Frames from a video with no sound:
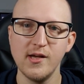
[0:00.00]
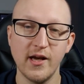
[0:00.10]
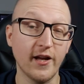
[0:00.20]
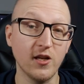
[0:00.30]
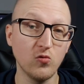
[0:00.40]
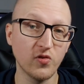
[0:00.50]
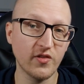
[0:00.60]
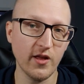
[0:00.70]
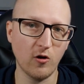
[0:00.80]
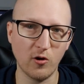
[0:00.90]
and I use
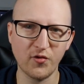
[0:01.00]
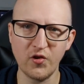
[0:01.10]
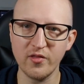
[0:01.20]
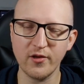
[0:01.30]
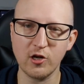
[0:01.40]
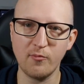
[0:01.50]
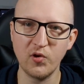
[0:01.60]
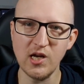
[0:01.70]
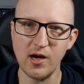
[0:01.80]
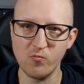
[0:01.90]
that also in the
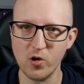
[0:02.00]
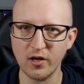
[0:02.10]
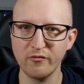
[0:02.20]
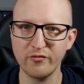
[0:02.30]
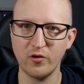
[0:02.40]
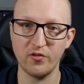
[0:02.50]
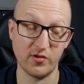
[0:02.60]
company I'm working for.